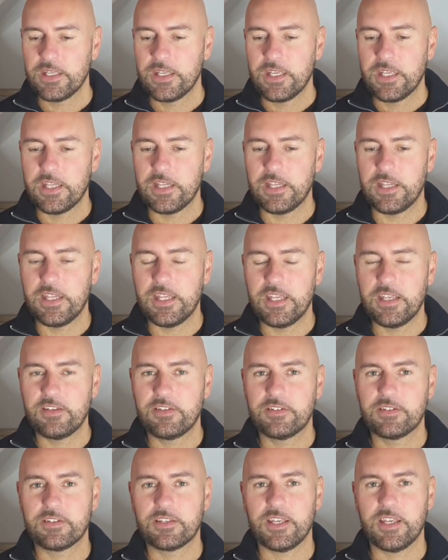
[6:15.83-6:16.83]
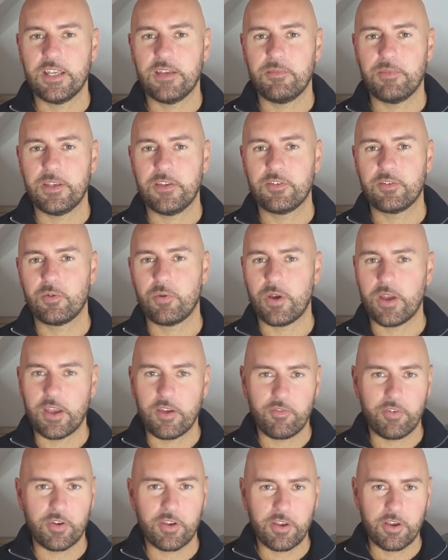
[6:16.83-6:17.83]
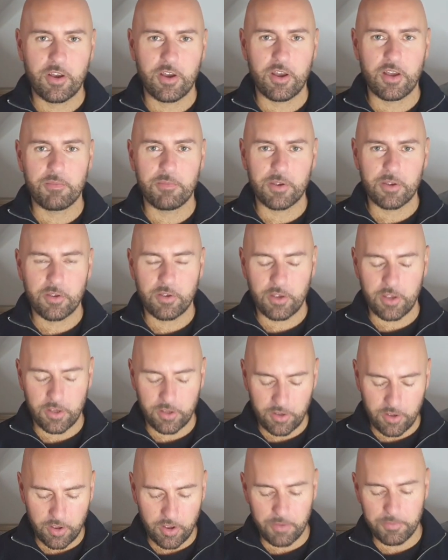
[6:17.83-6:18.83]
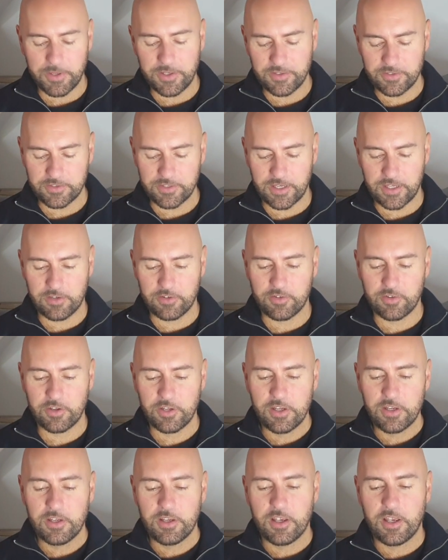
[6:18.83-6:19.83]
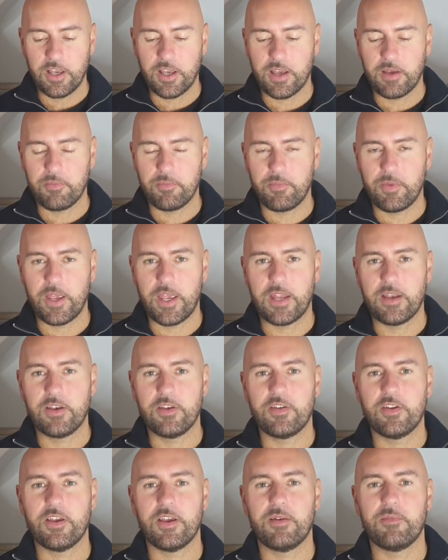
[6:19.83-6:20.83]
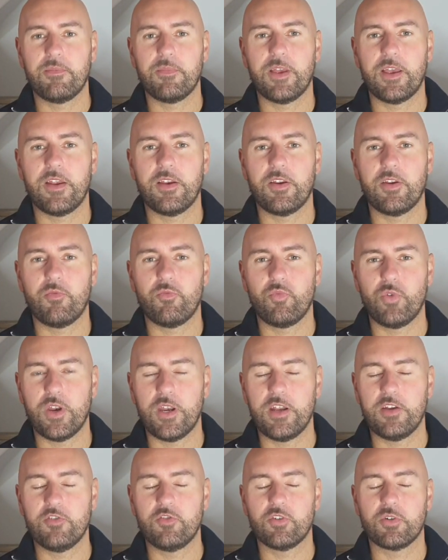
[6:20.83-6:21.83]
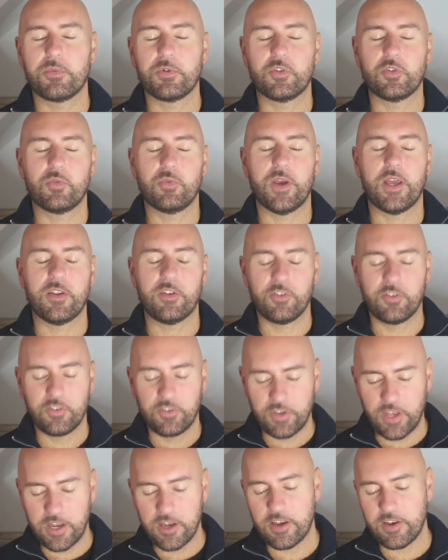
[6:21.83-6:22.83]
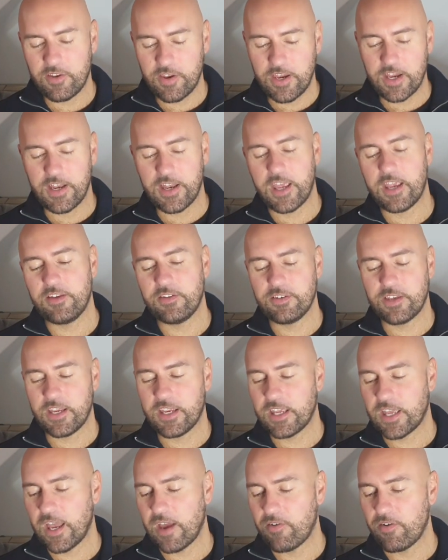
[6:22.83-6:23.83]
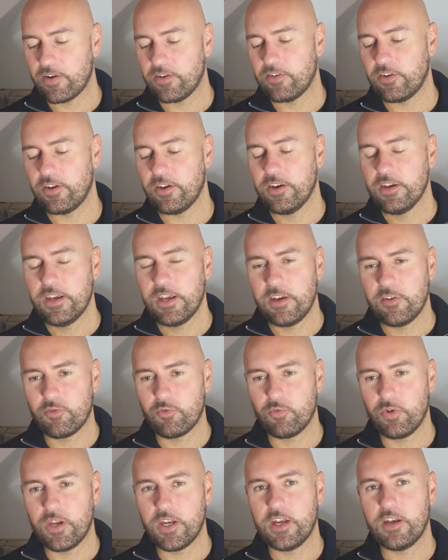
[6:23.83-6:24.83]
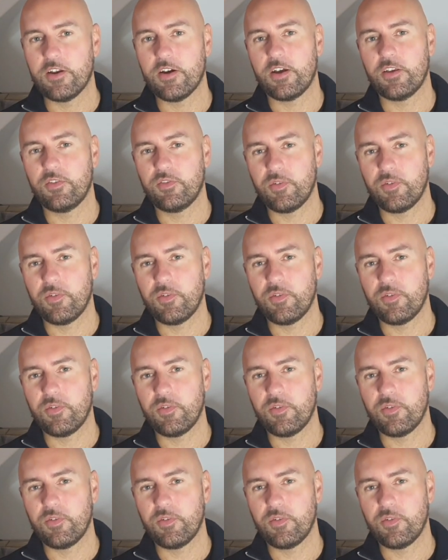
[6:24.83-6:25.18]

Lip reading: This is quite of a calming scent, and really enjoyable to wear. The scent DNA, scent character is really nice.